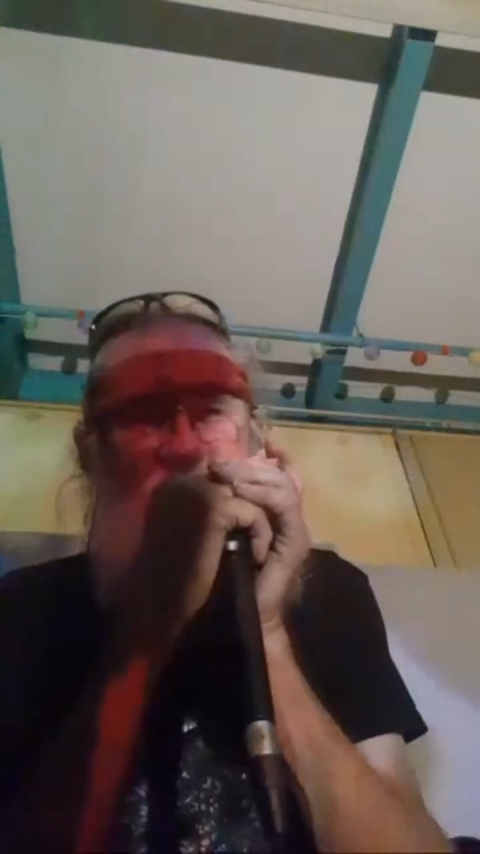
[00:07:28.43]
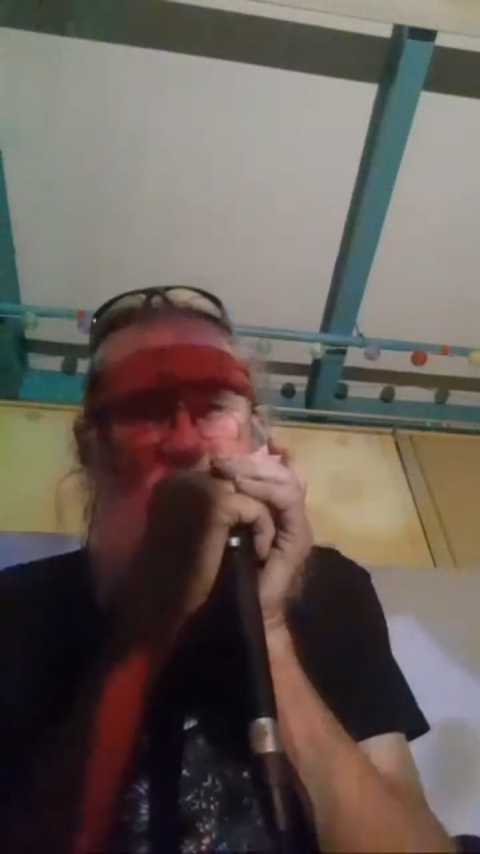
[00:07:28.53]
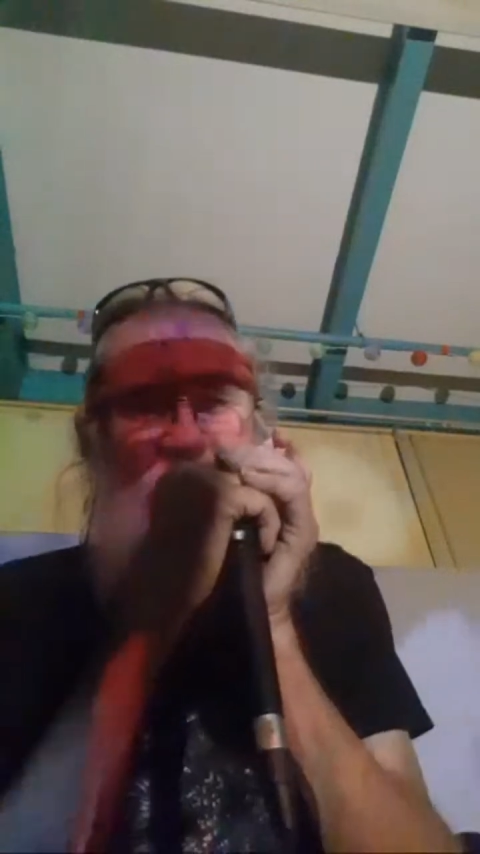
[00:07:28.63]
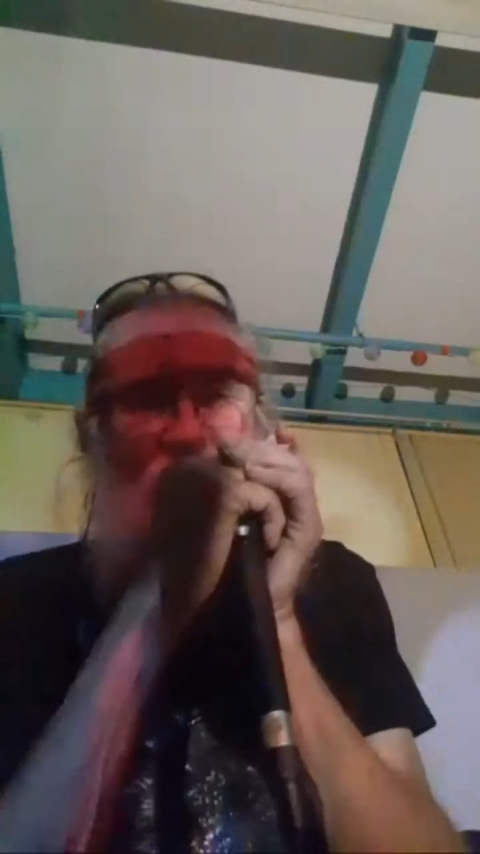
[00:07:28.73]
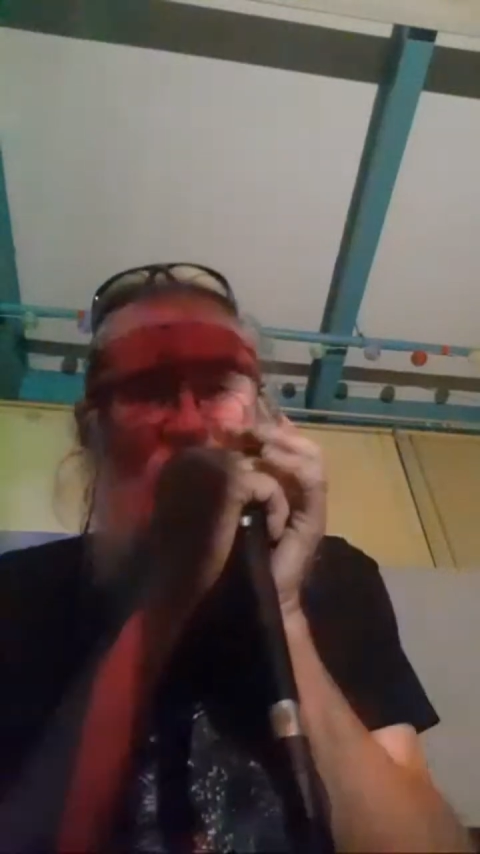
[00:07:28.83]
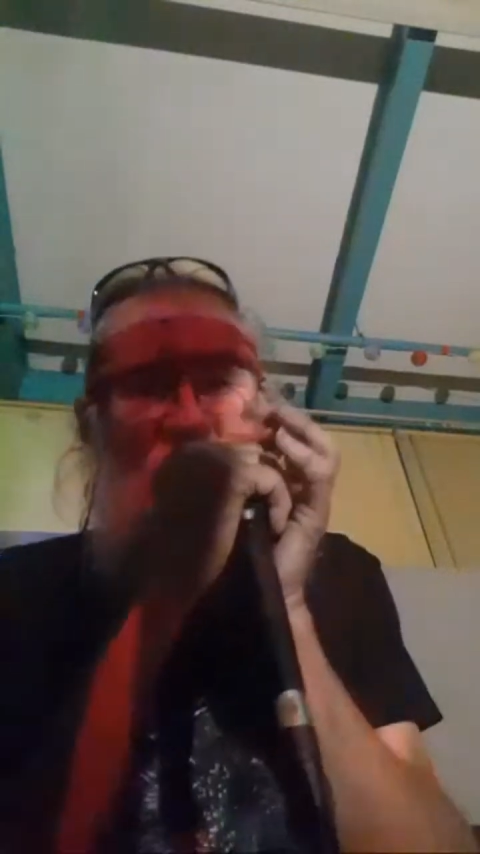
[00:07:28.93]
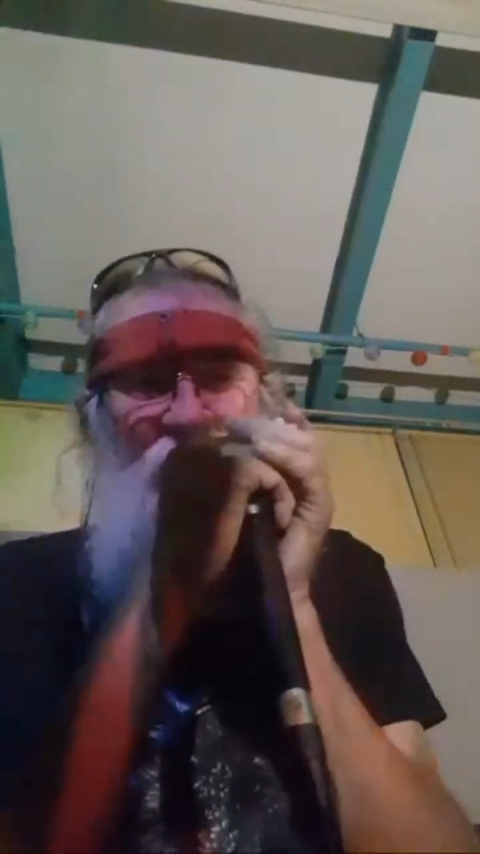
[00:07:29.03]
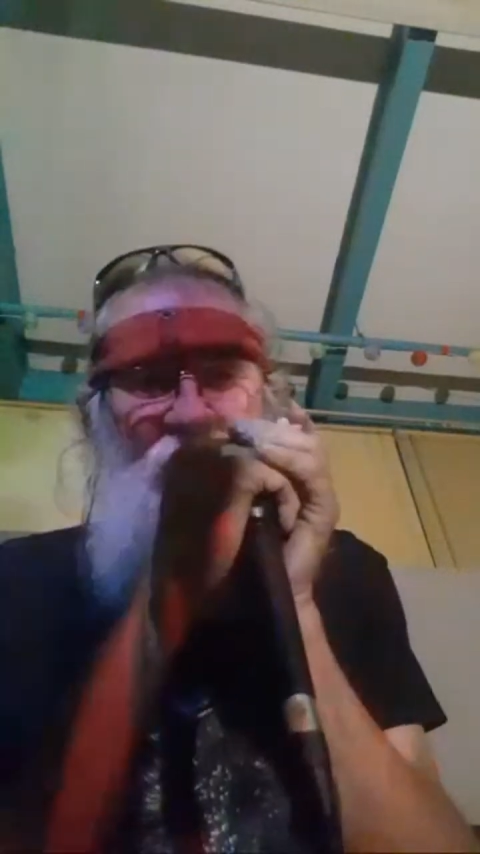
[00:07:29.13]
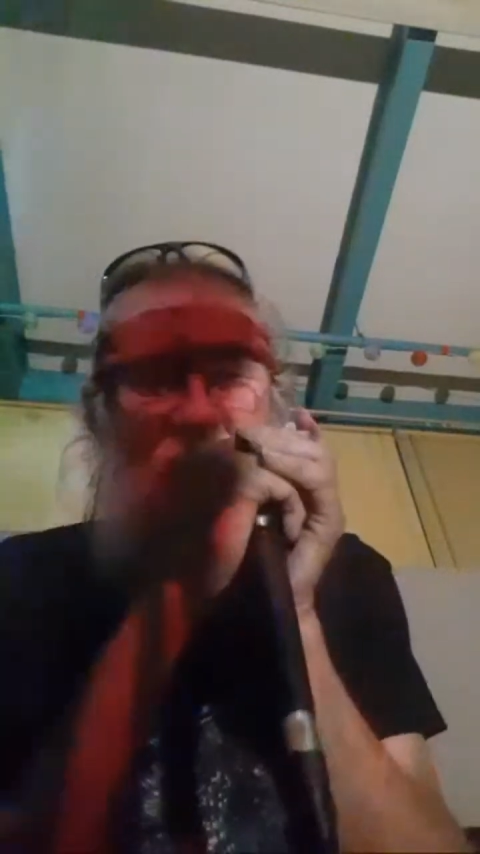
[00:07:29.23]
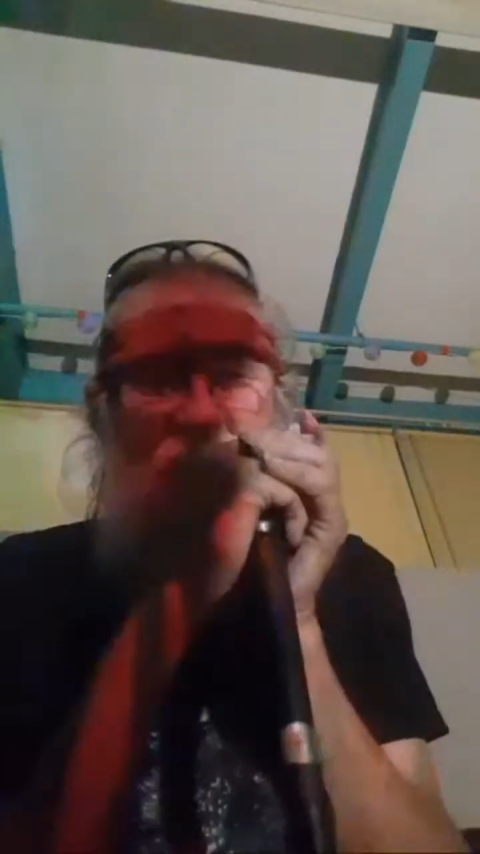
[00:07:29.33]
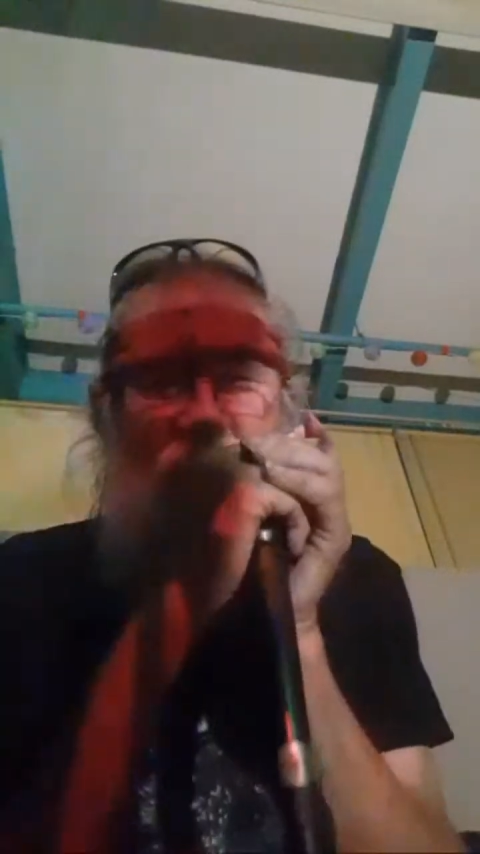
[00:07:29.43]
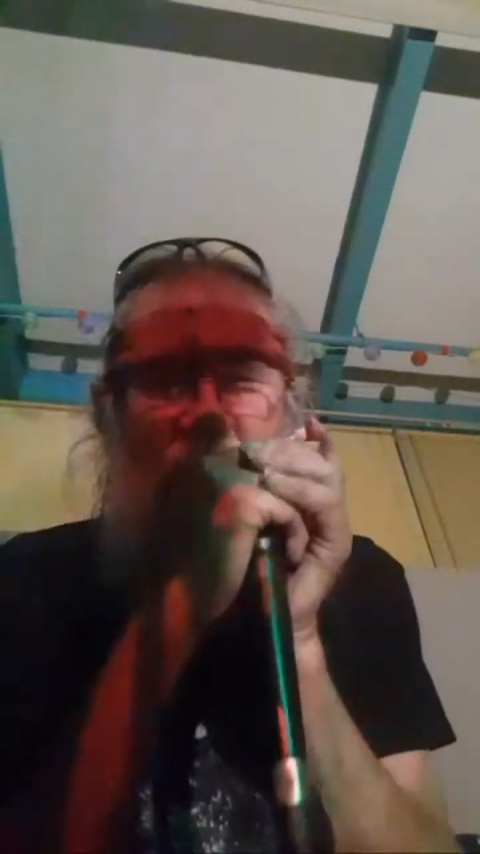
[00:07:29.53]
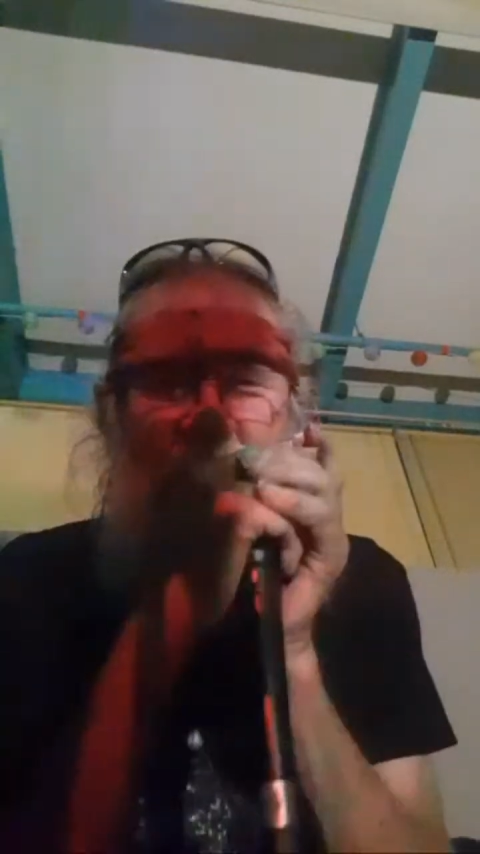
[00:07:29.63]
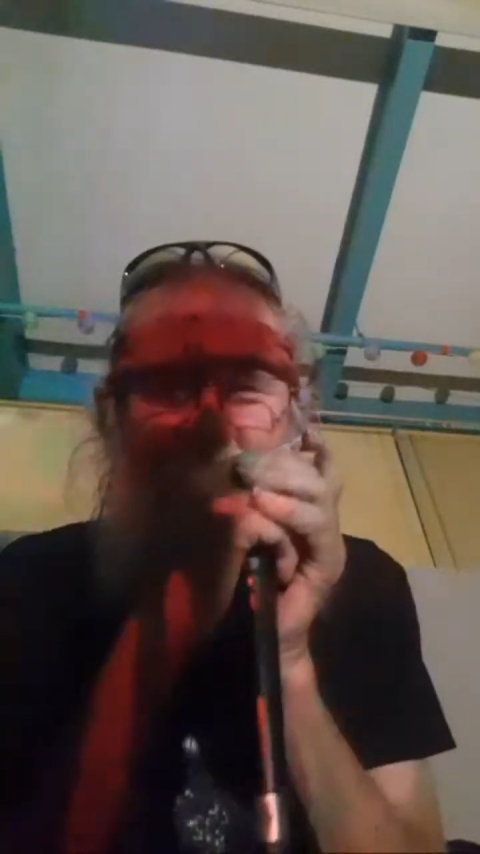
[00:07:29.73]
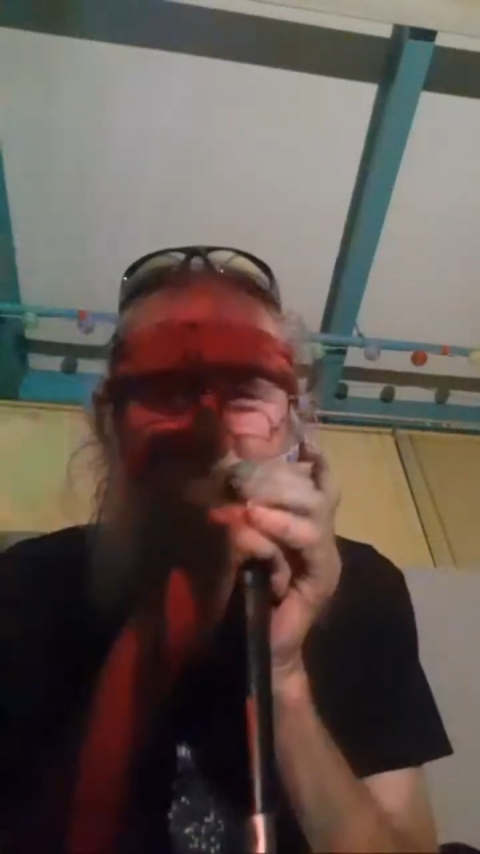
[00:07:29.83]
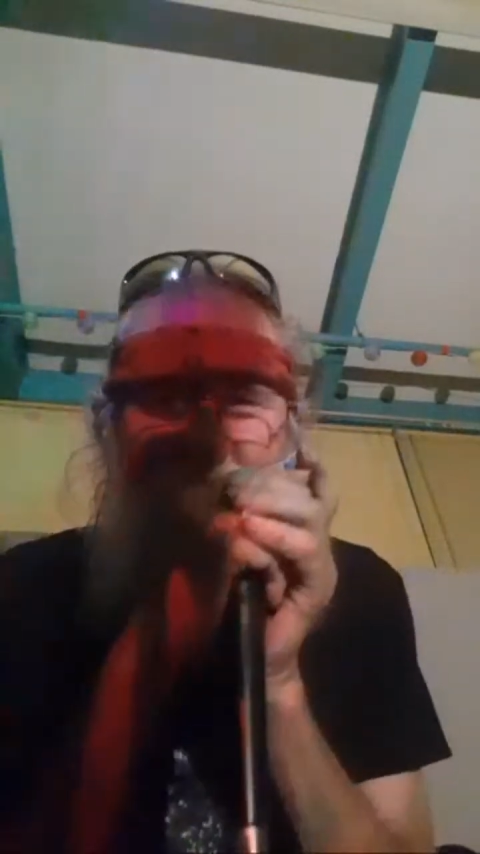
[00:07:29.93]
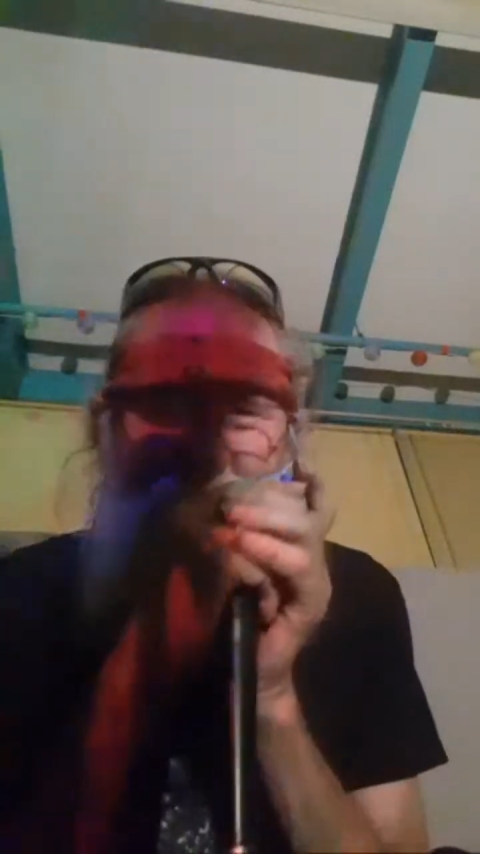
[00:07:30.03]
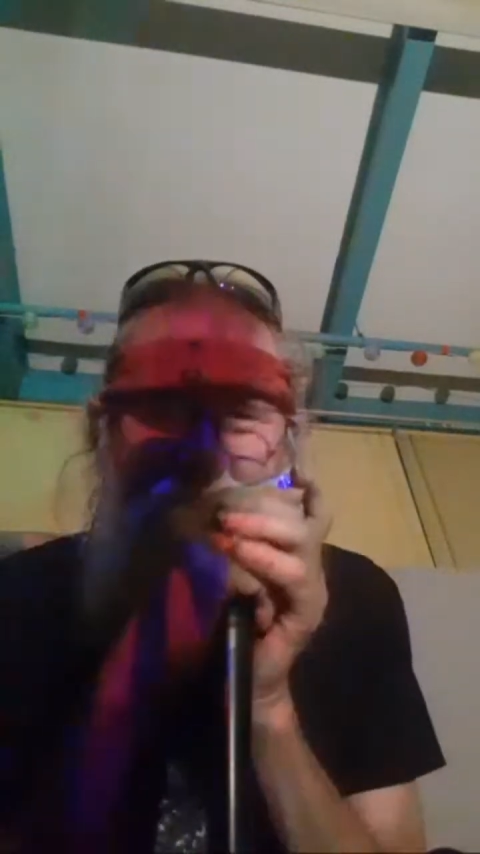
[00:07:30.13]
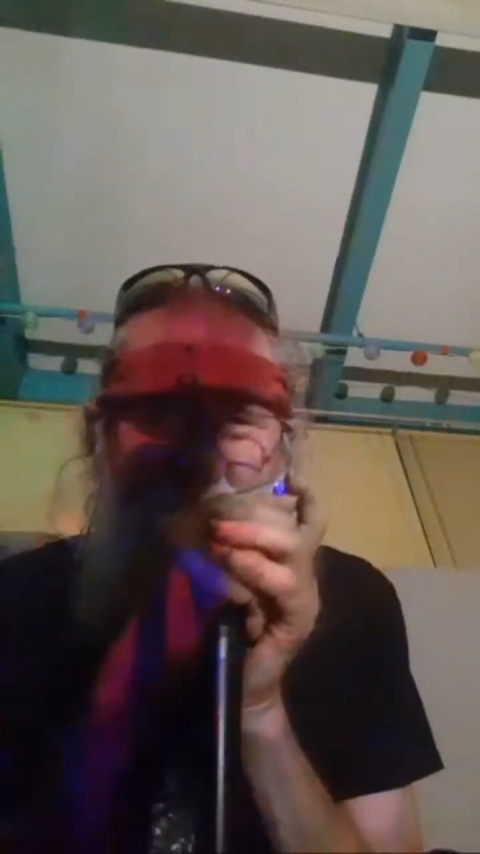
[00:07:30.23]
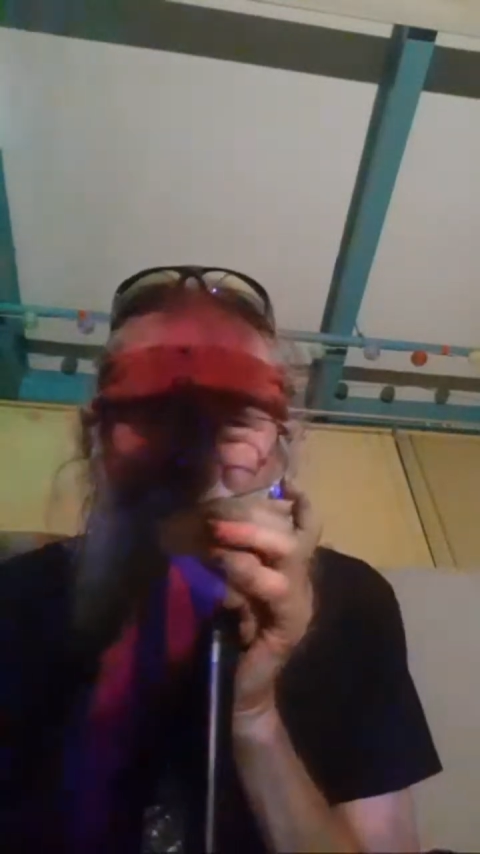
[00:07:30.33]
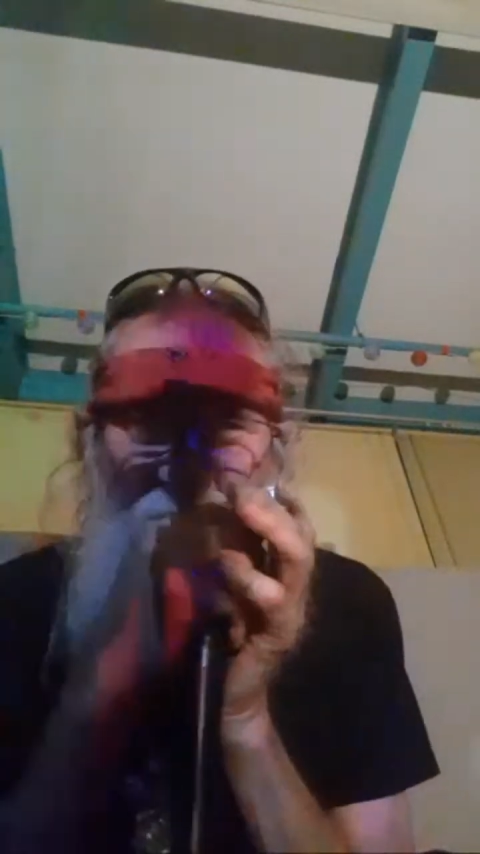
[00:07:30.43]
from the ground like that, you see.